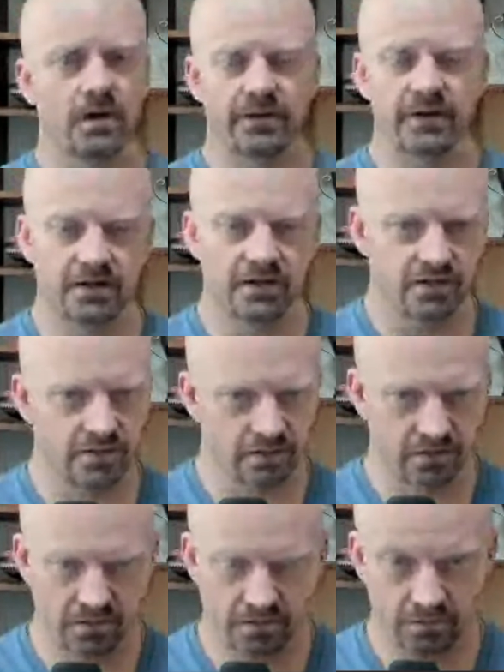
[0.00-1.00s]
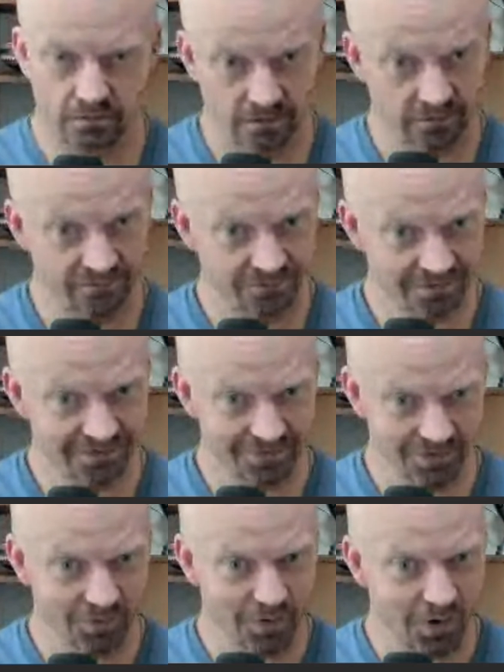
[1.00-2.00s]
And then if you
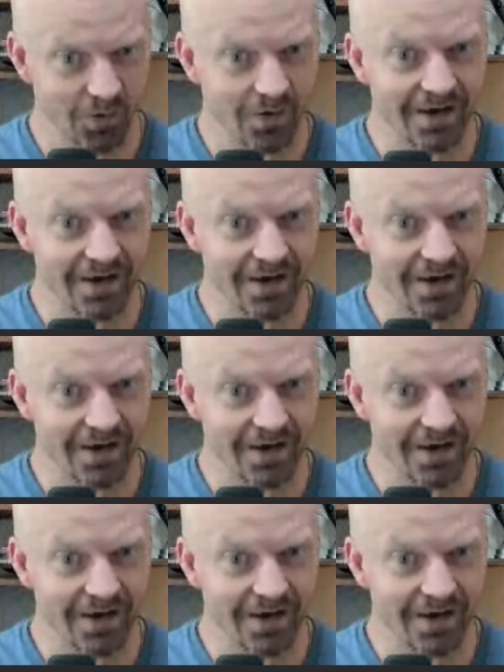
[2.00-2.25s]
don't know,